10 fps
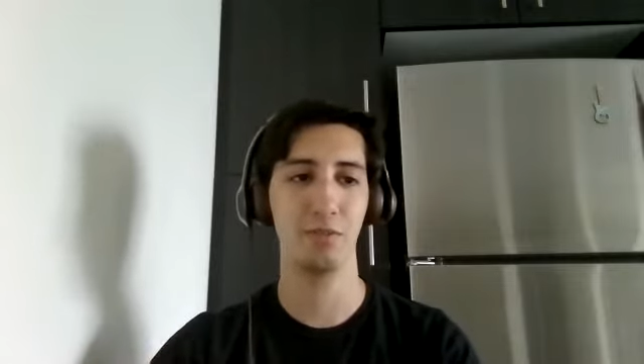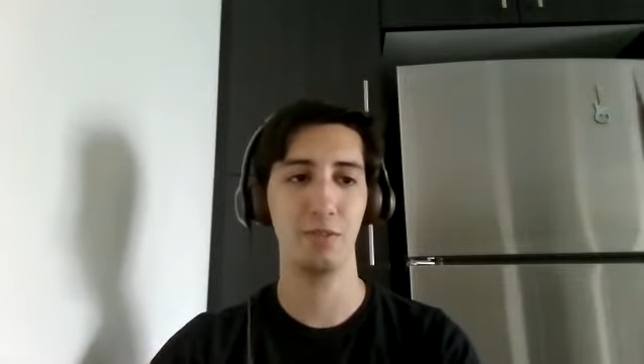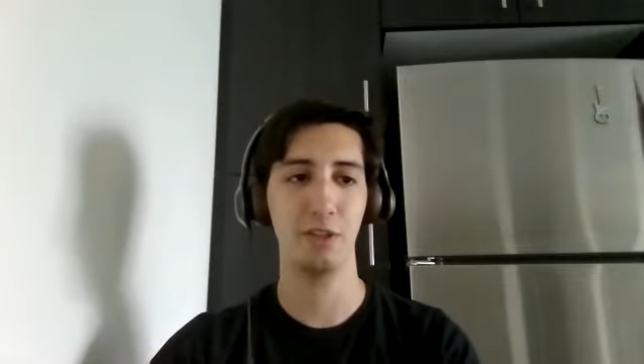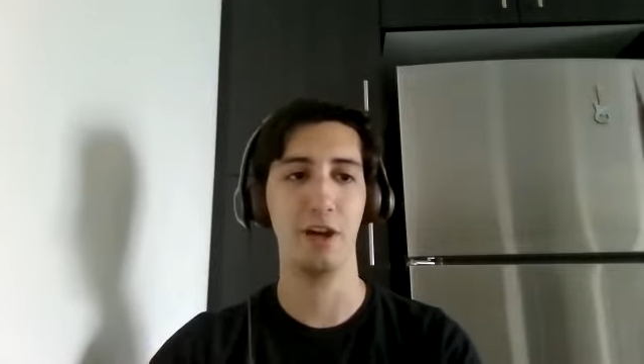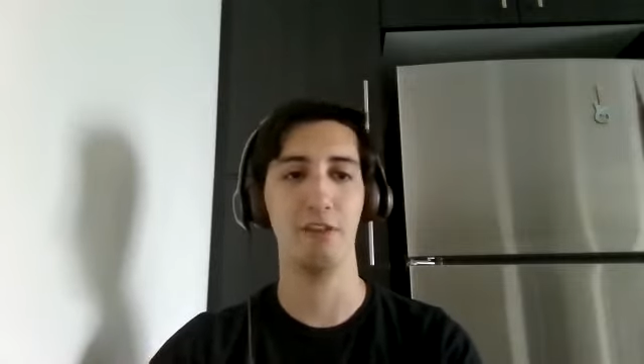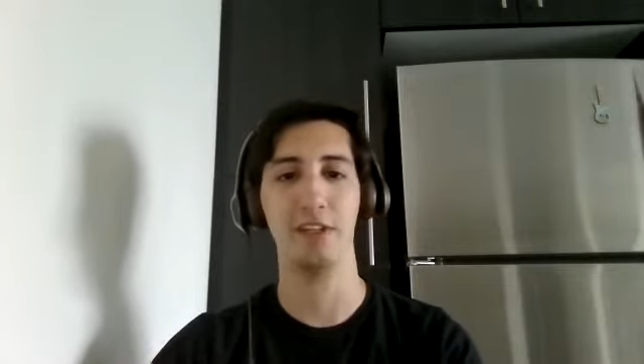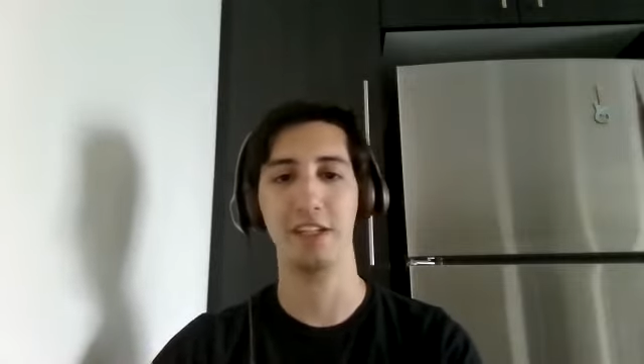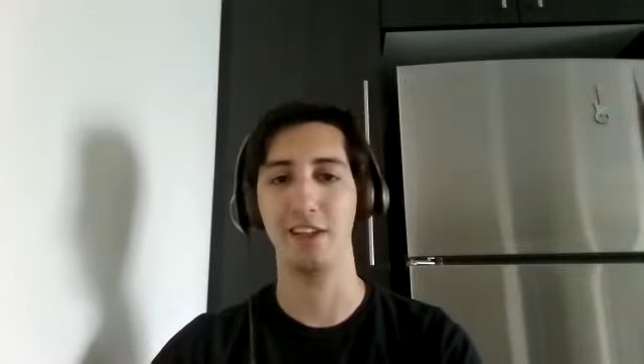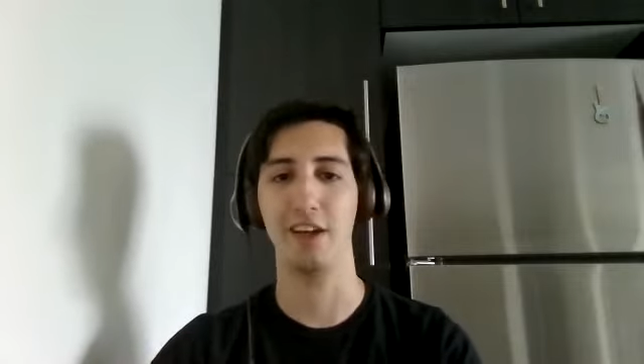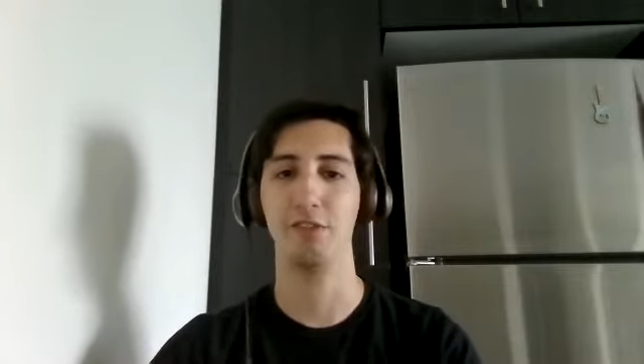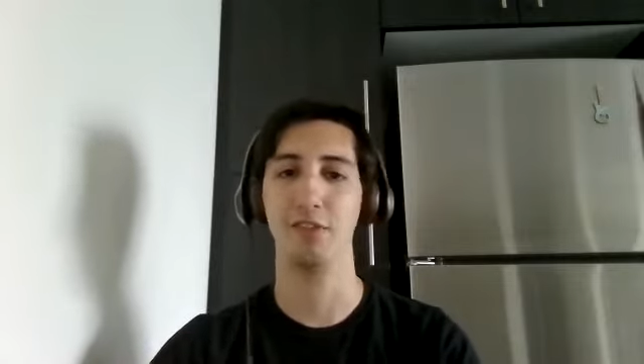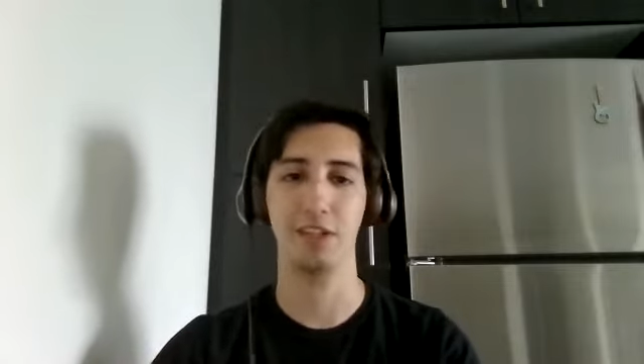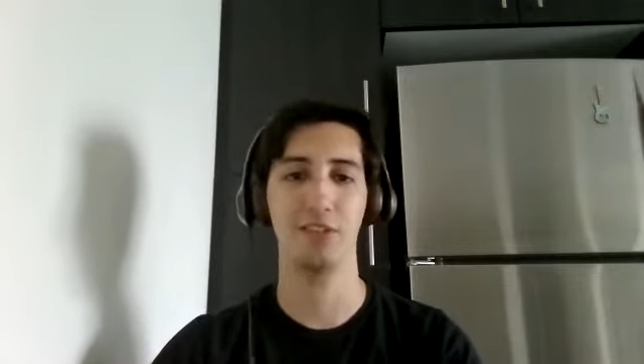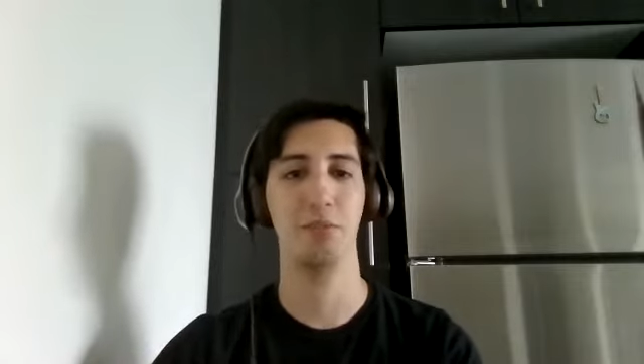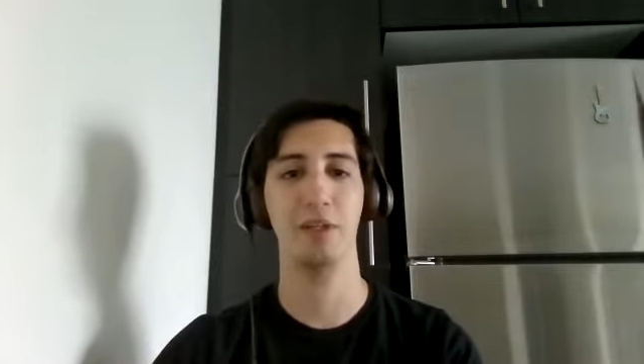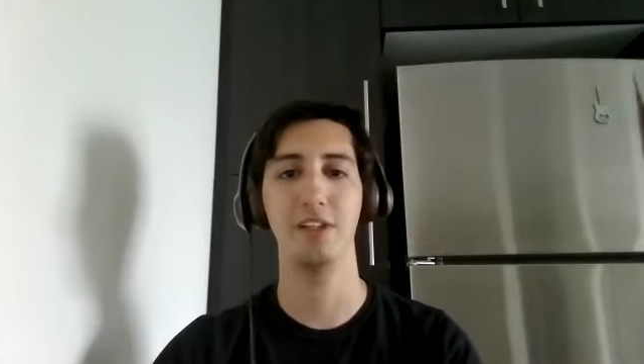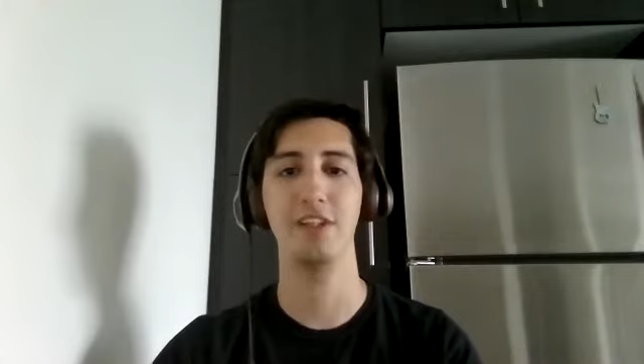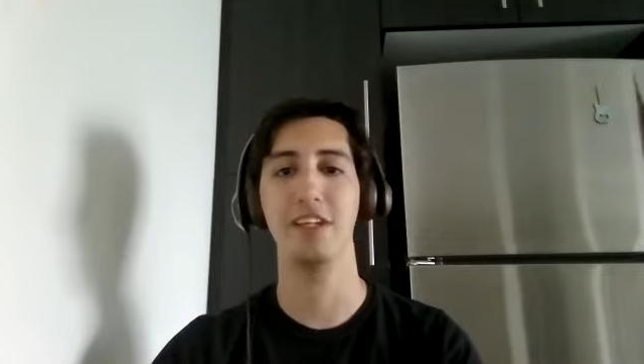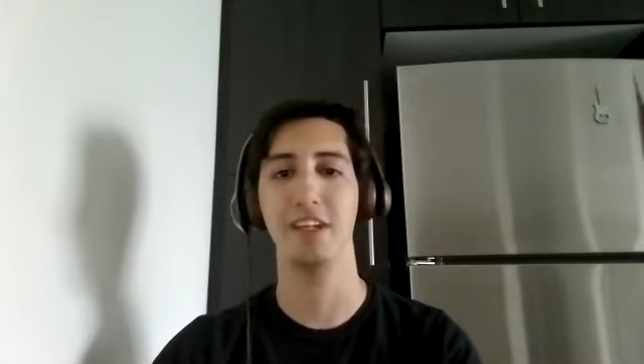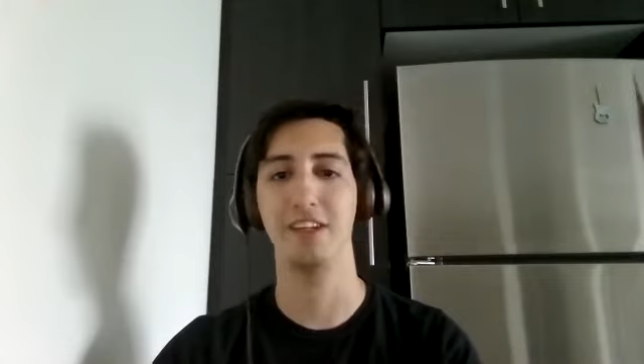you have like a lot of
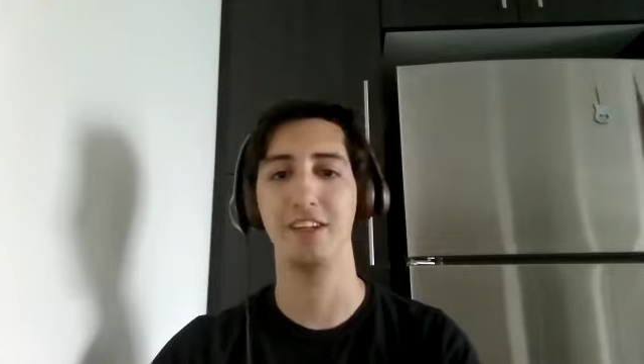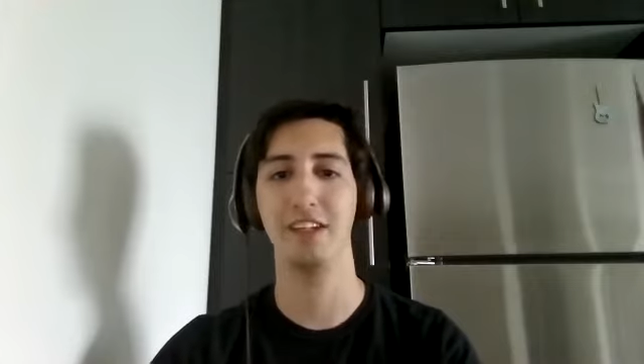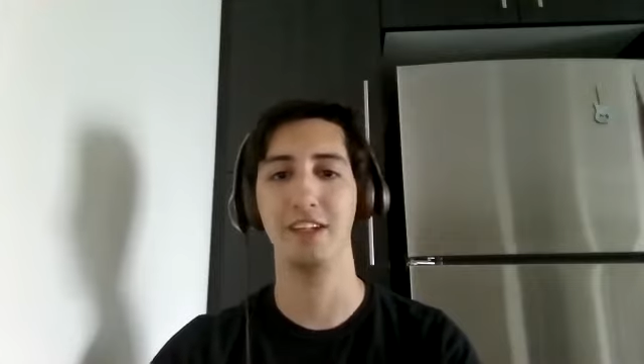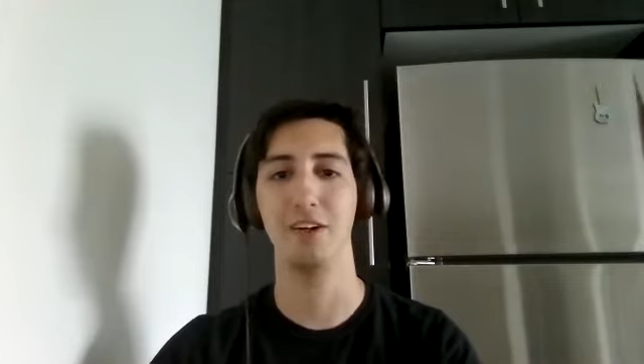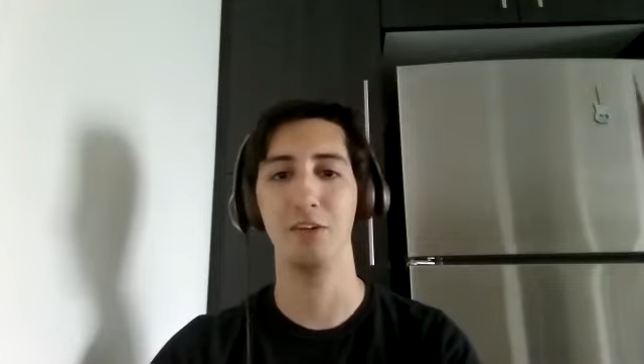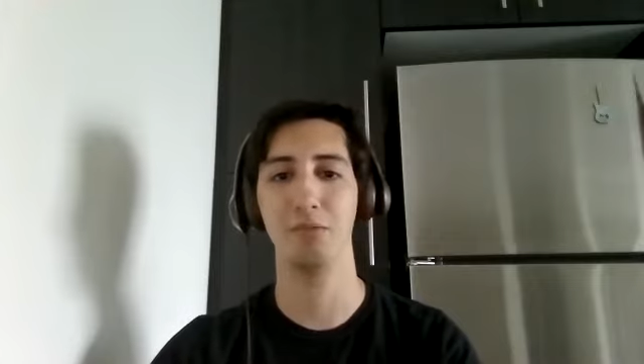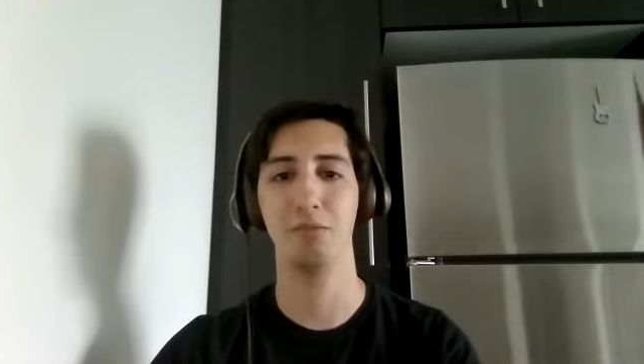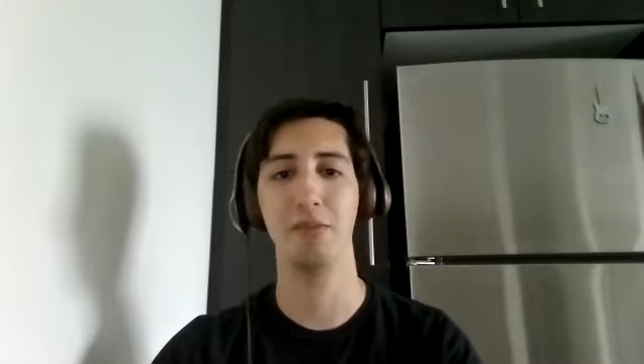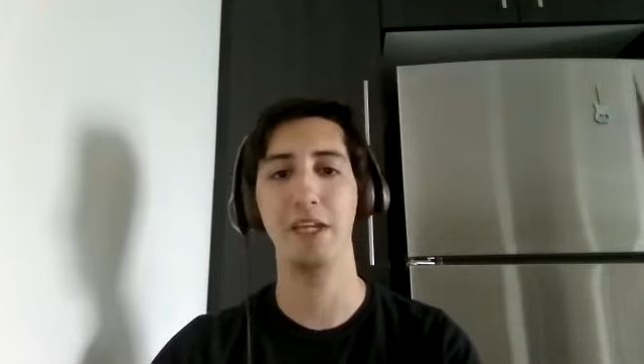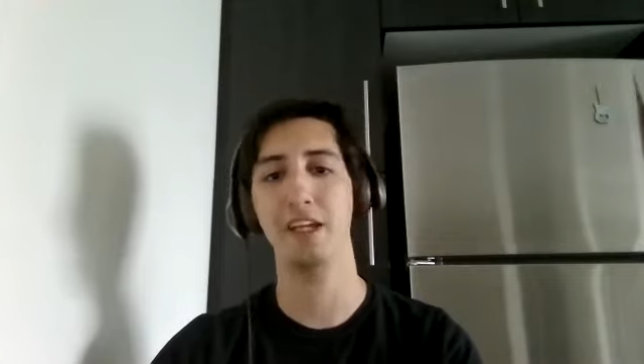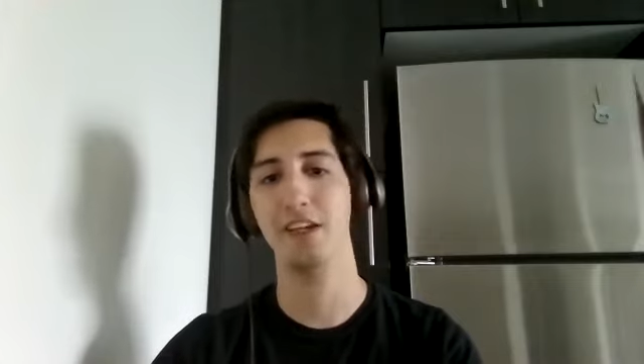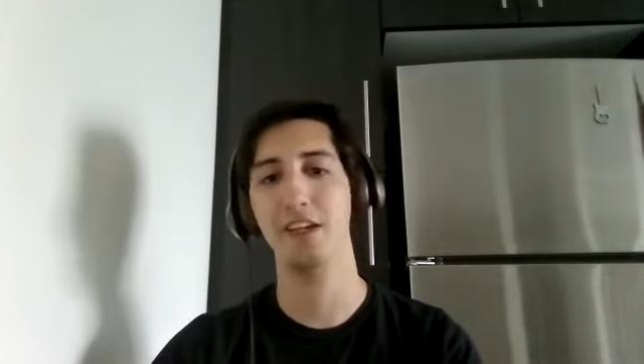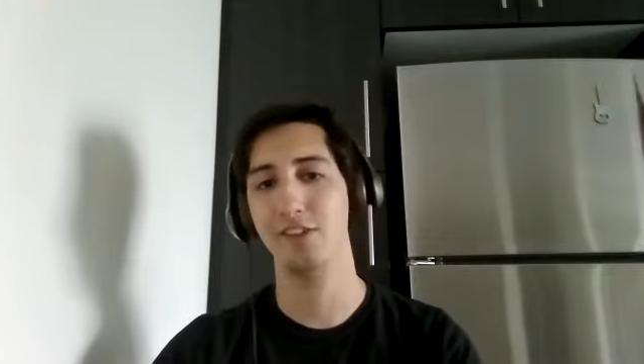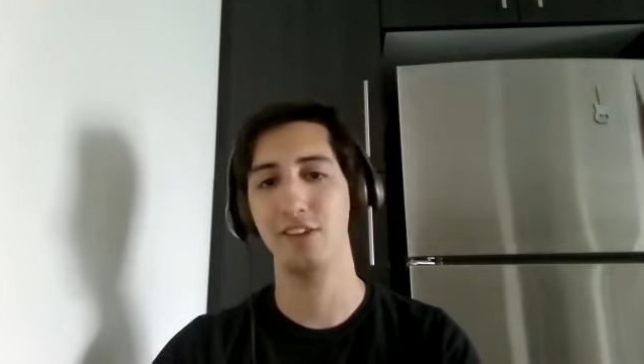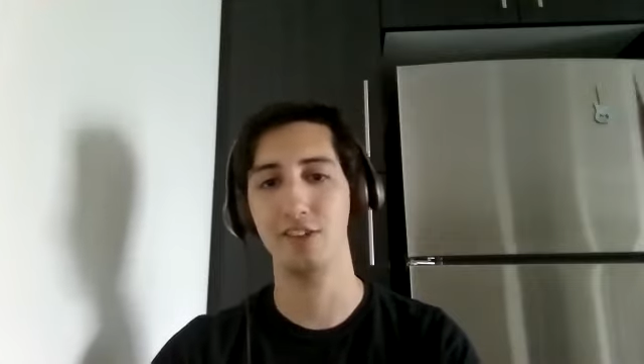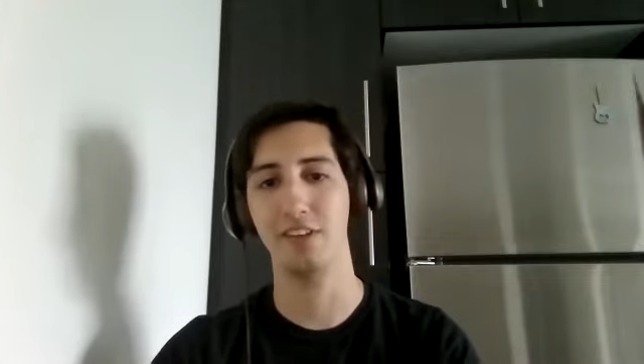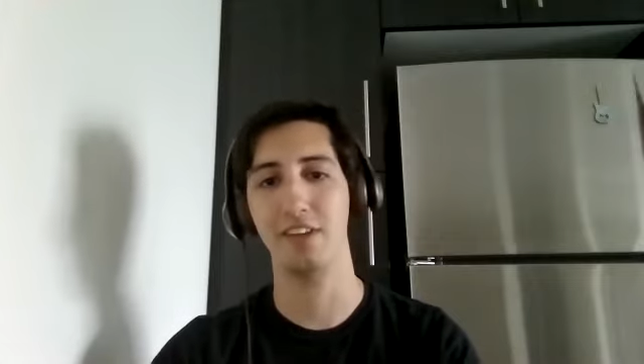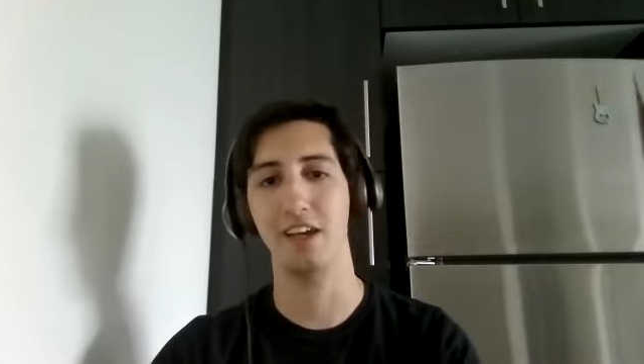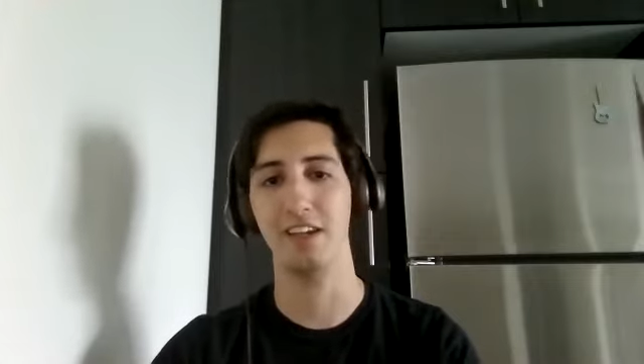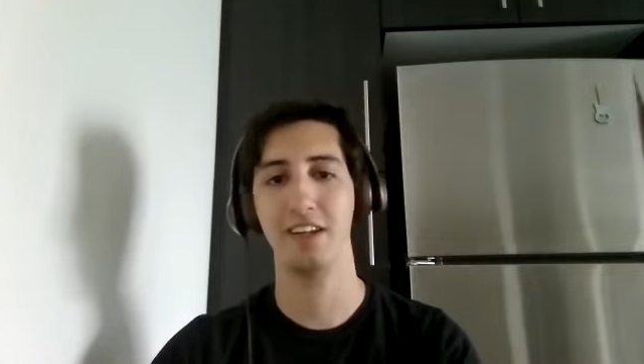flexibility, and you know, making a decision
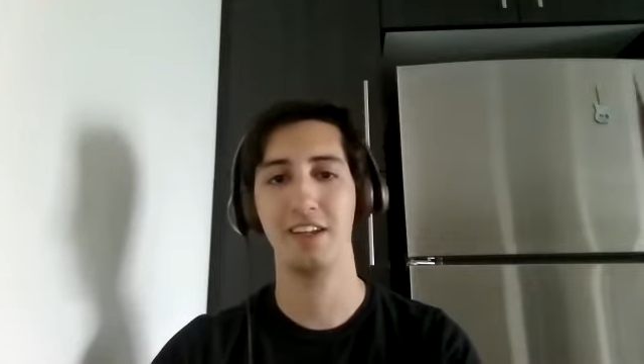that